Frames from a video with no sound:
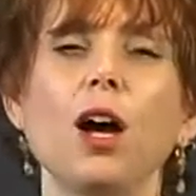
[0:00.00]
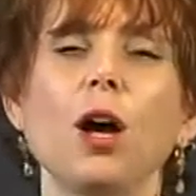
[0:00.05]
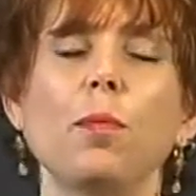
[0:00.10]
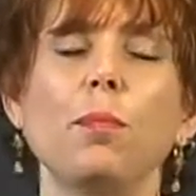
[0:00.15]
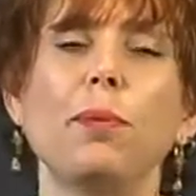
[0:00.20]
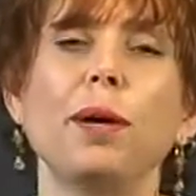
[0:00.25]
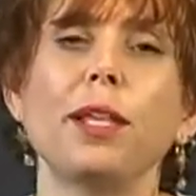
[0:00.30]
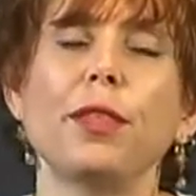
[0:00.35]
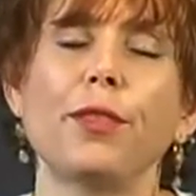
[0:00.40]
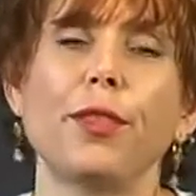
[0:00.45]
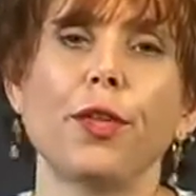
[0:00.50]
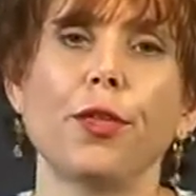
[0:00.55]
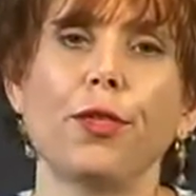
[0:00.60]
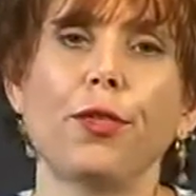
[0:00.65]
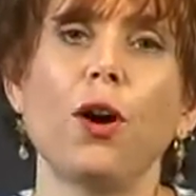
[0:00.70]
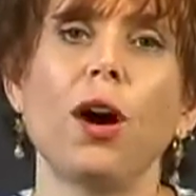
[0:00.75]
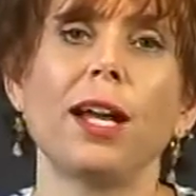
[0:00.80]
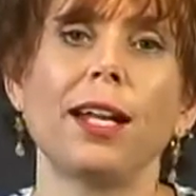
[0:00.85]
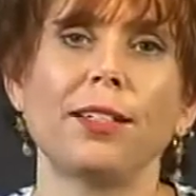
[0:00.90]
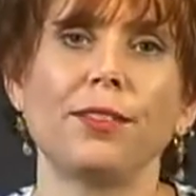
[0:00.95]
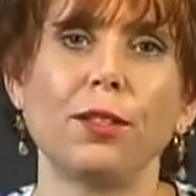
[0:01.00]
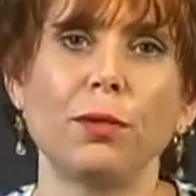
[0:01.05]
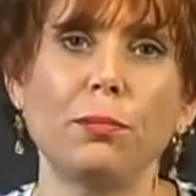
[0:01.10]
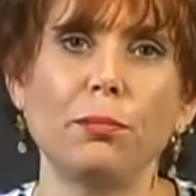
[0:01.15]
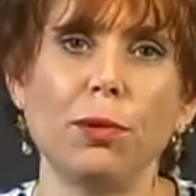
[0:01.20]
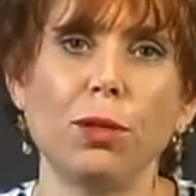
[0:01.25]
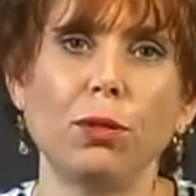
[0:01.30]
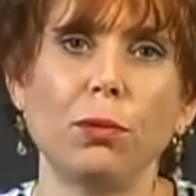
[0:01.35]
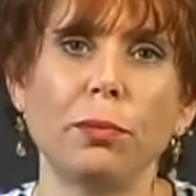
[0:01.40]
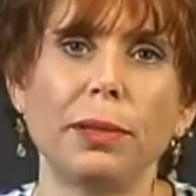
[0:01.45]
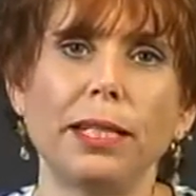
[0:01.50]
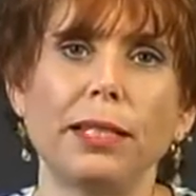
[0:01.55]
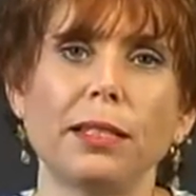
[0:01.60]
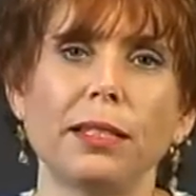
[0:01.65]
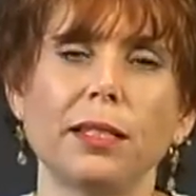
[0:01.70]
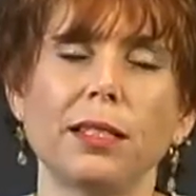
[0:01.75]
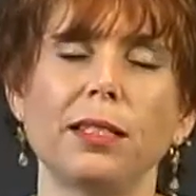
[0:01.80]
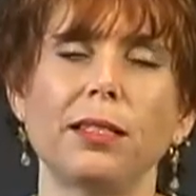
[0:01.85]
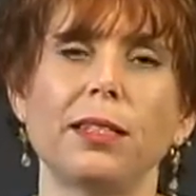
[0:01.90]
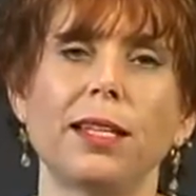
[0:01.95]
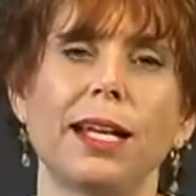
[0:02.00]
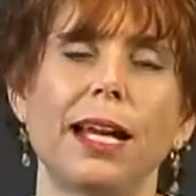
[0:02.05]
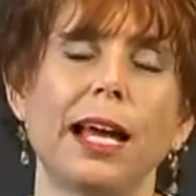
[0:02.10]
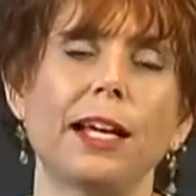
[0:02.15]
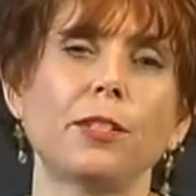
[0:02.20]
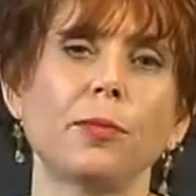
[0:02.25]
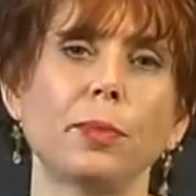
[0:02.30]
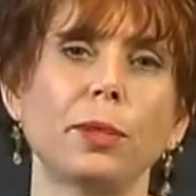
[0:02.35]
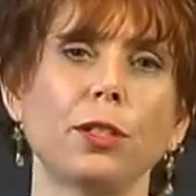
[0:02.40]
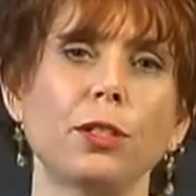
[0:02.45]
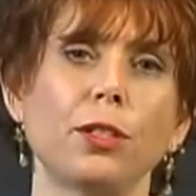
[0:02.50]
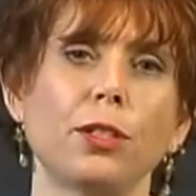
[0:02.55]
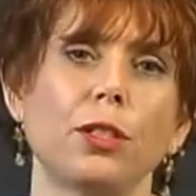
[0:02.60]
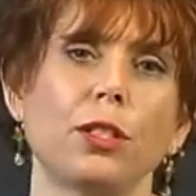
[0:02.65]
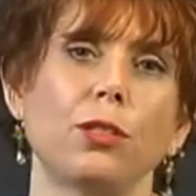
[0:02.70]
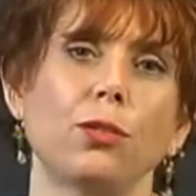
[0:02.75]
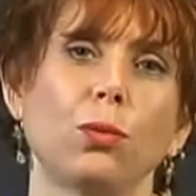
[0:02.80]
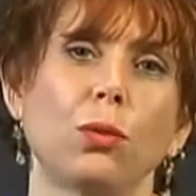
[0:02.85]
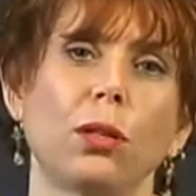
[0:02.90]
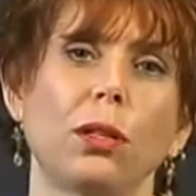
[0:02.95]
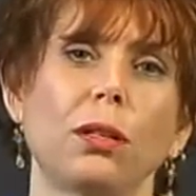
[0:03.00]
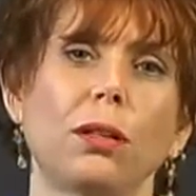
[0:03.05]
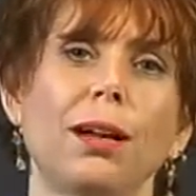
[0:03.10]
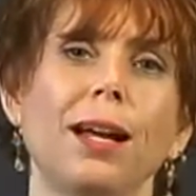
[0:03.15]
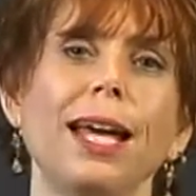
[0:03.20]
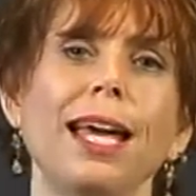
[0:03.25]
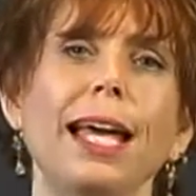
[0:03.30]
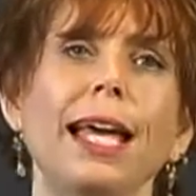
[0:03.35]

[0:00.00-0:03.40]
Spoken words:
But the thought at the moment is that Asperger's disorder